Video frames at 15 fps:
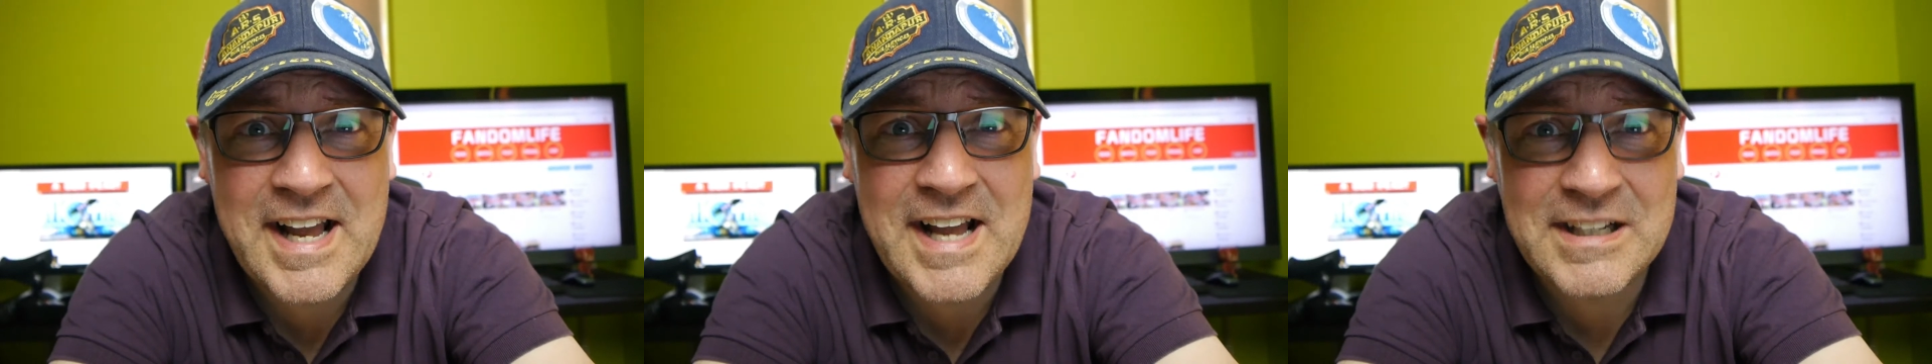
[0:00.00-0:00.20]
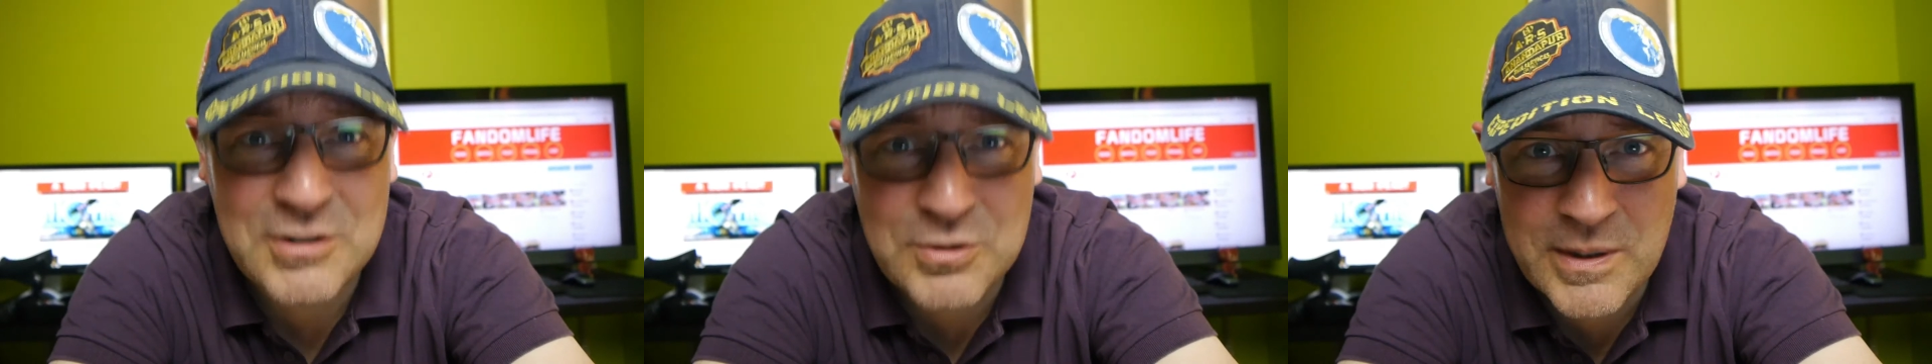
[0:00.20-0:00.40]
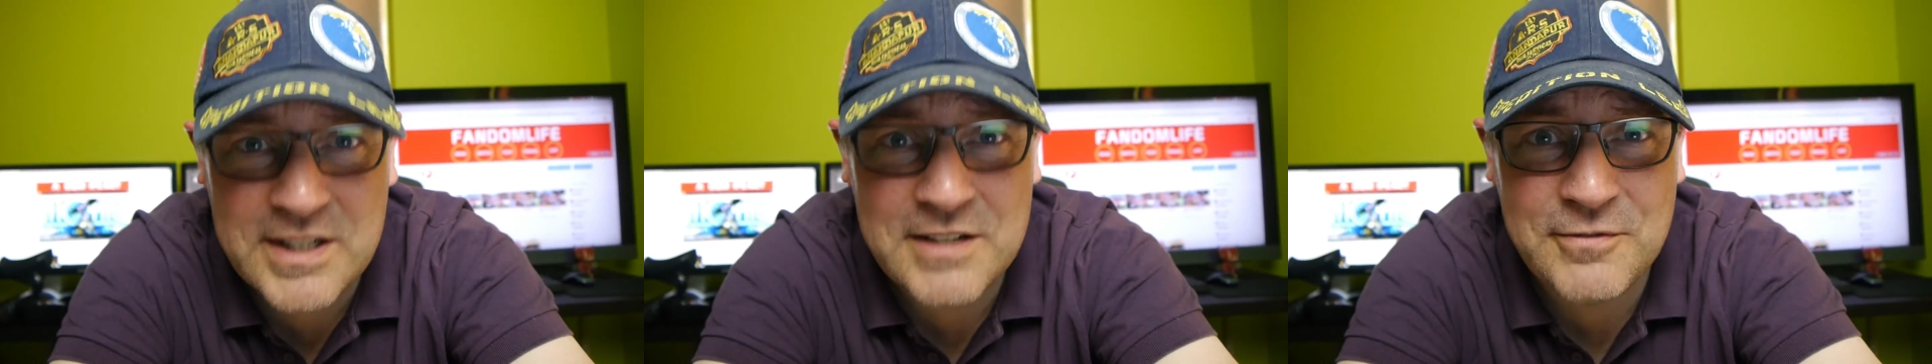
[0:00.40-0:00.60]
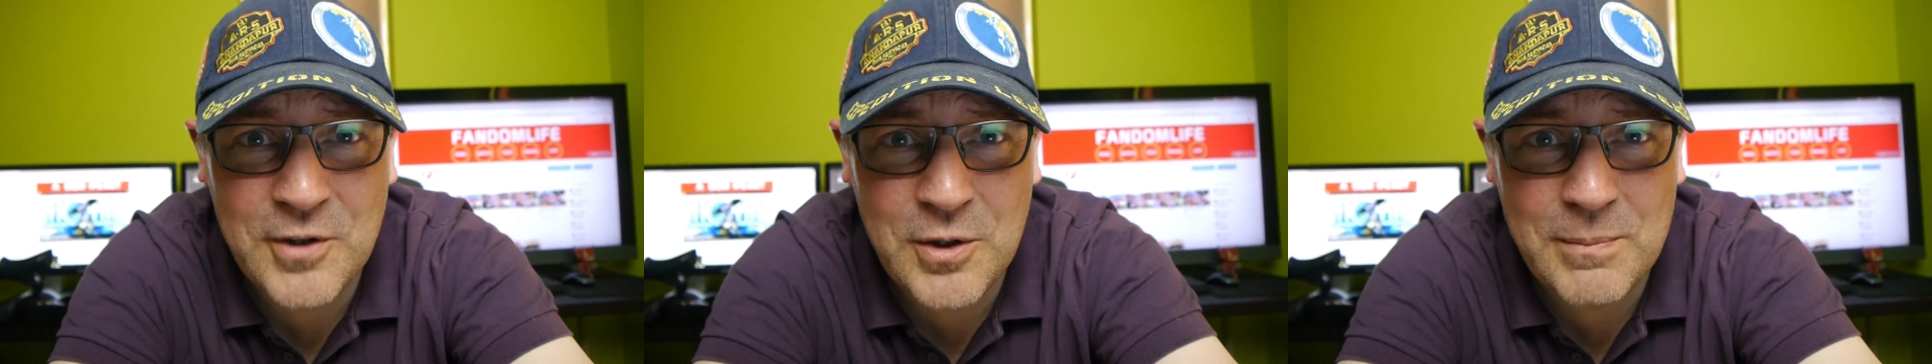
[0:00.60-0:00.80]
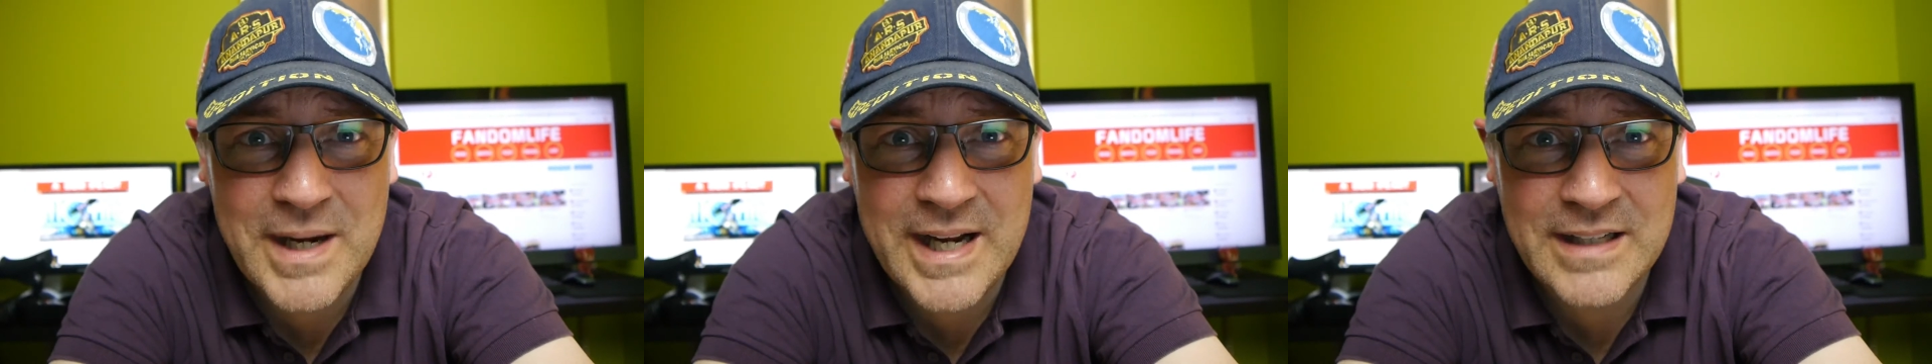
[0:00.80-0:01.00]
and
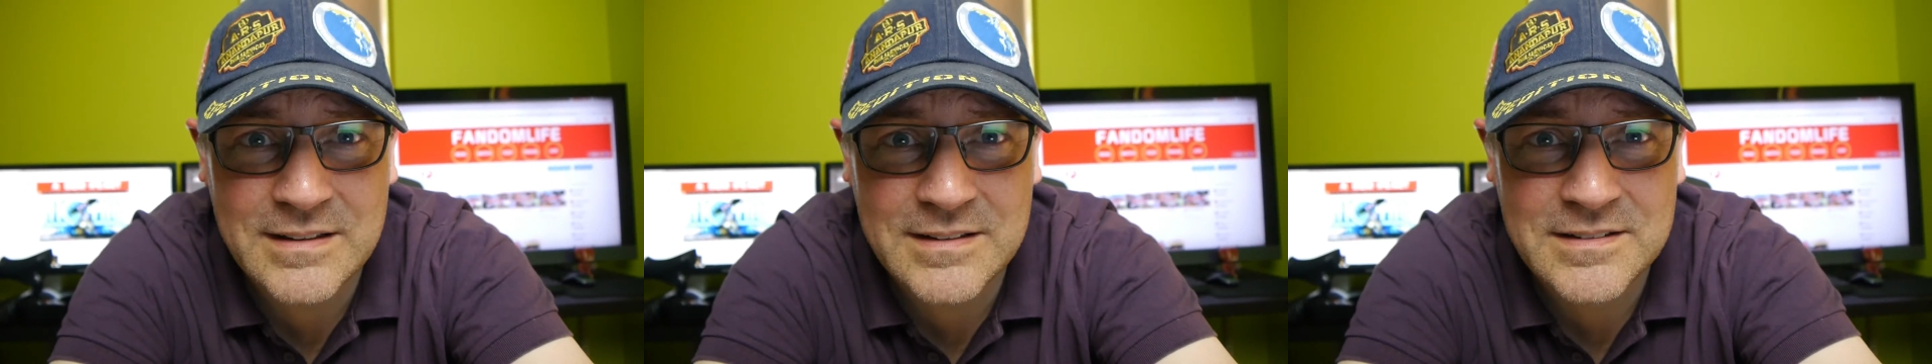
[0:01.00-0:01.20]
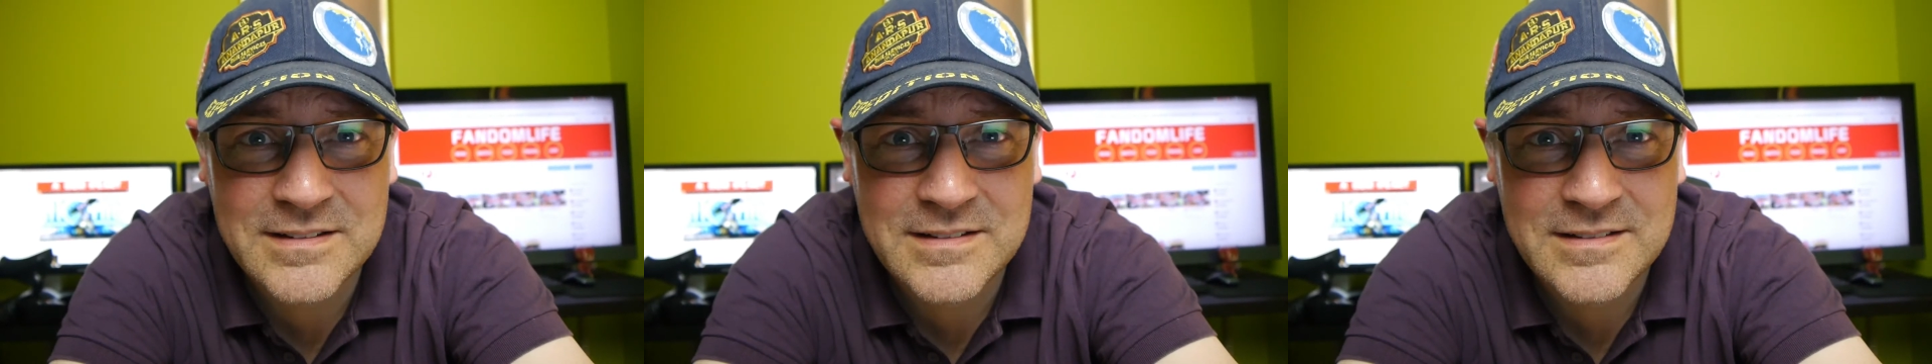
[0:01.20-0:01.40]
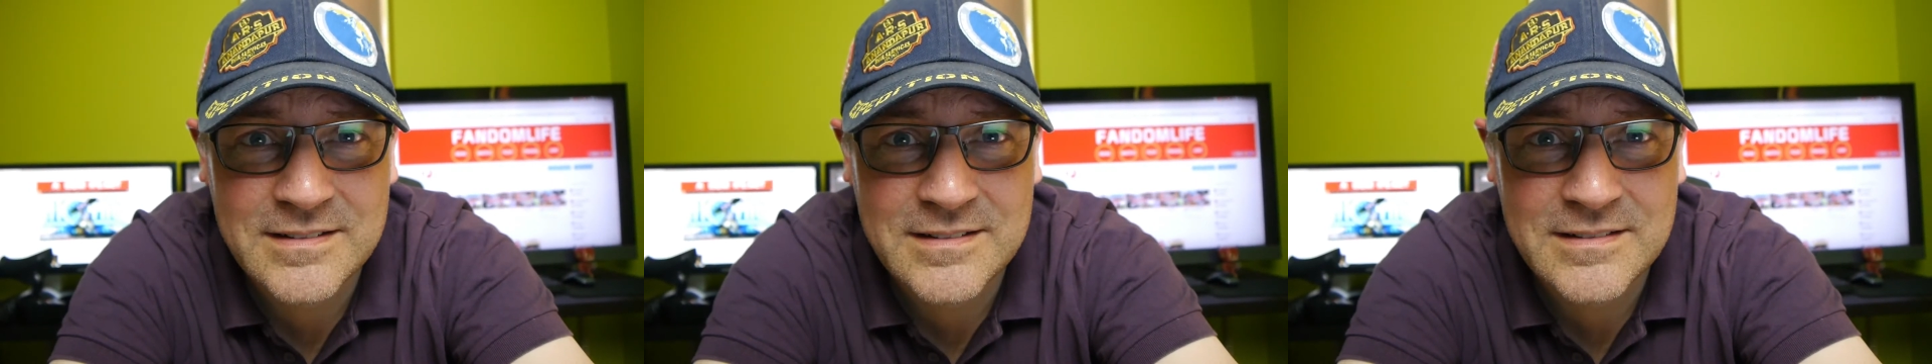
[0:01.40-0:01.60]
24 miles.